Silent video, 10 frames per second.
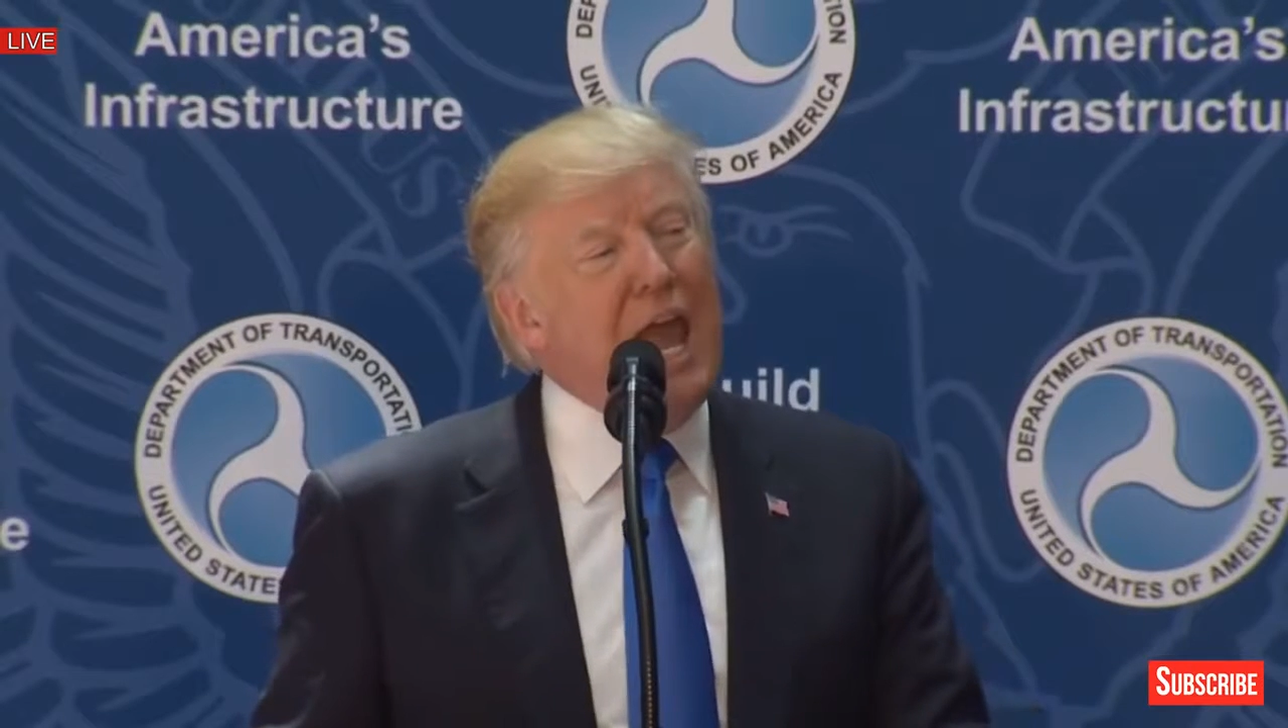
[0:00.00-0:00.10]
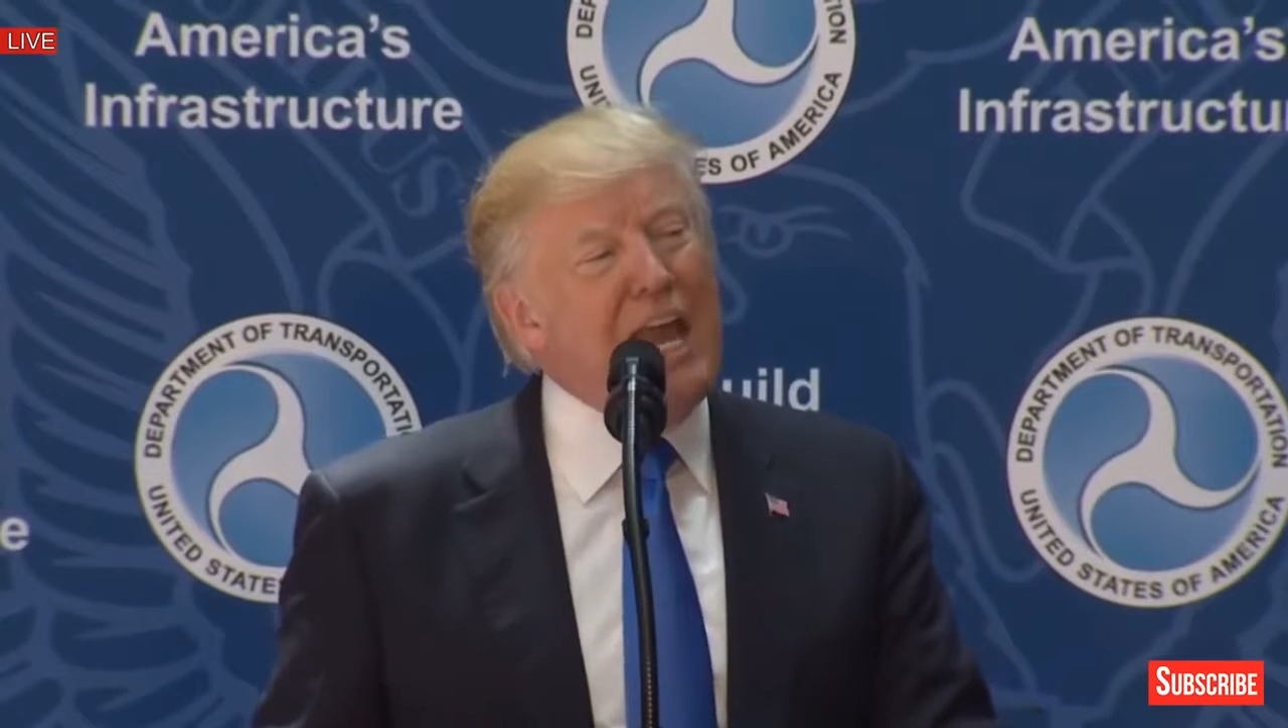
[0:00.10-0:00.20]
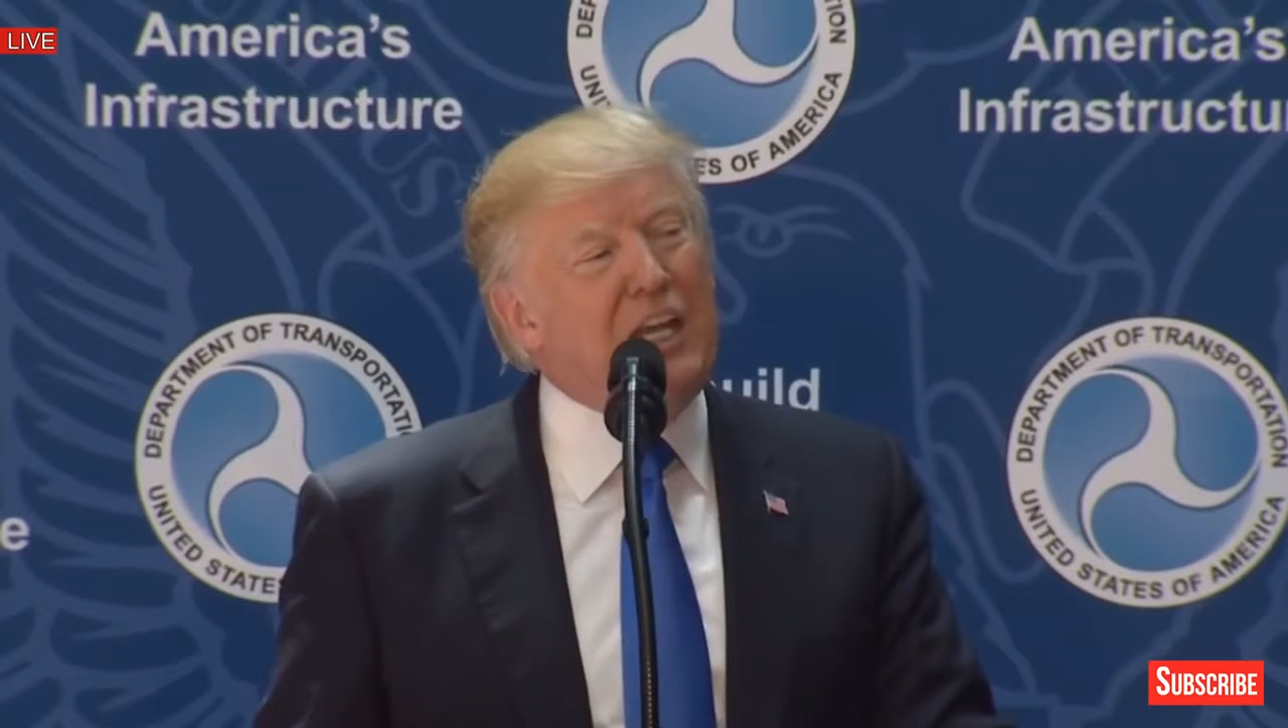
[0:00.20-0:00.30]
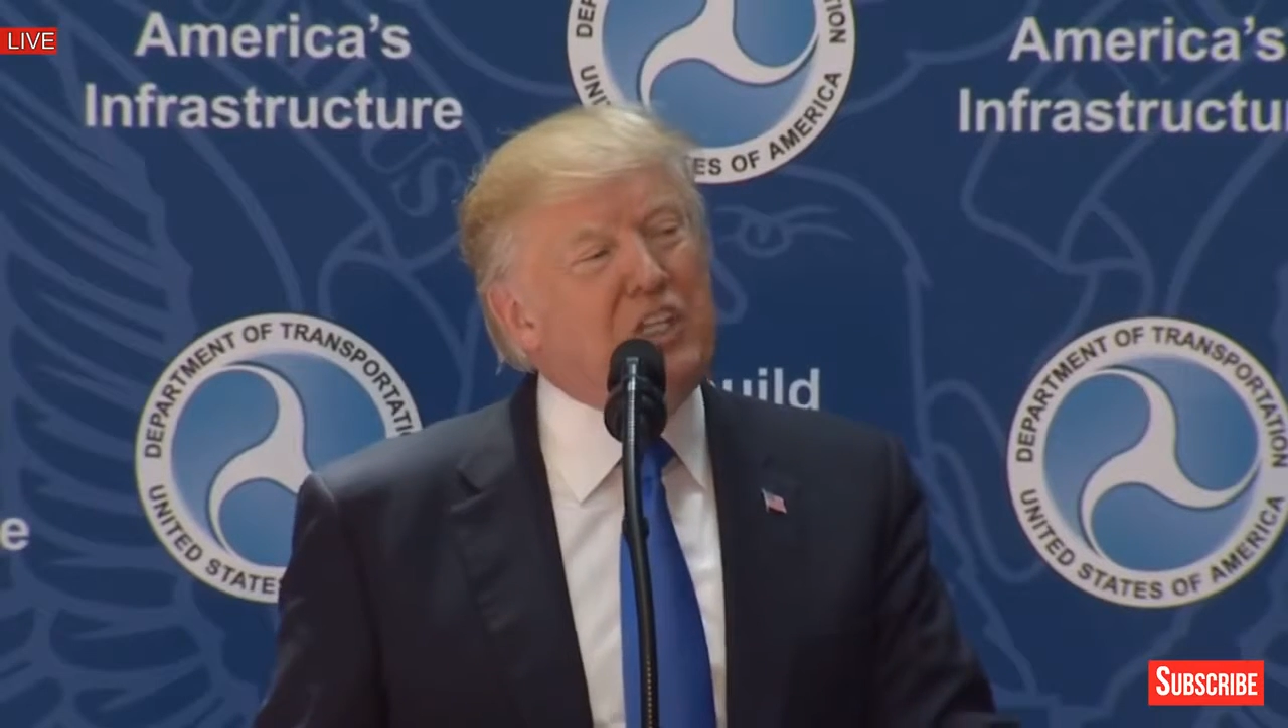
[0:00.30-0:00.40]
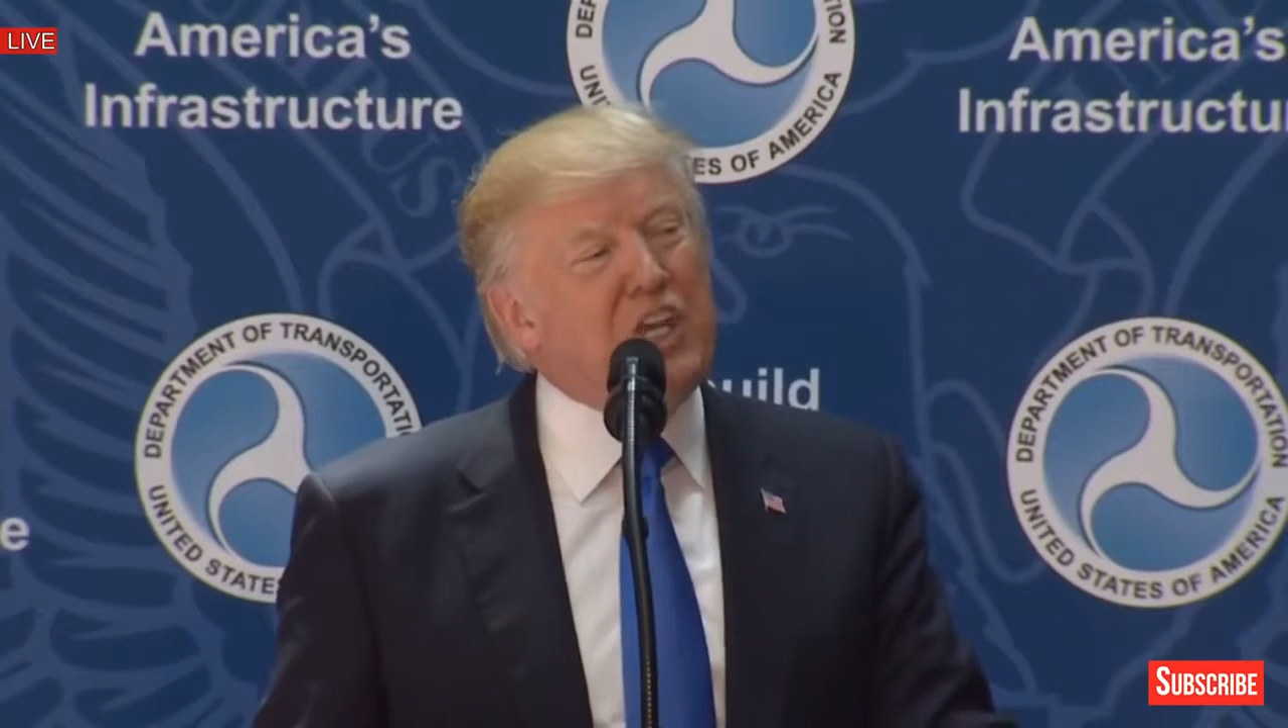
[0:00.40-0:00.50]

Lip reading: and its